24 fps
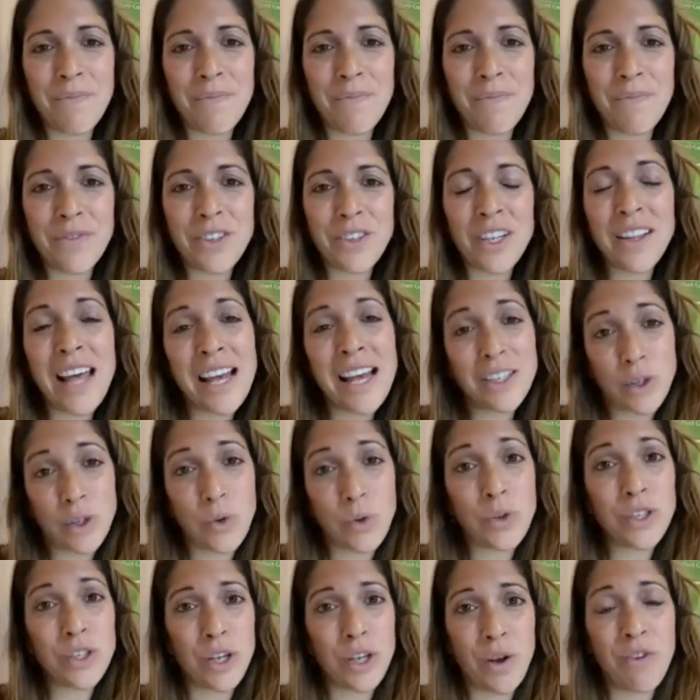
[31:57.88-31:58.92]
So that's
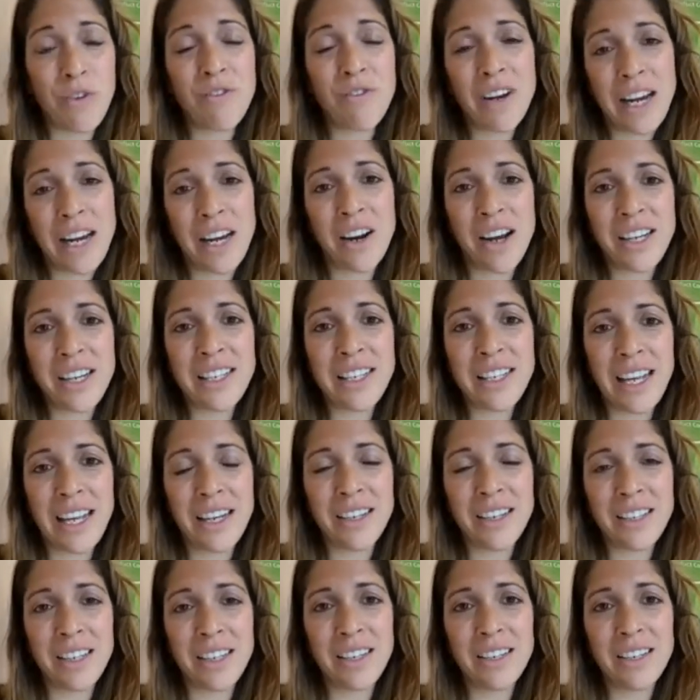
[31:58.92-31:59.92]
also a really nice thing to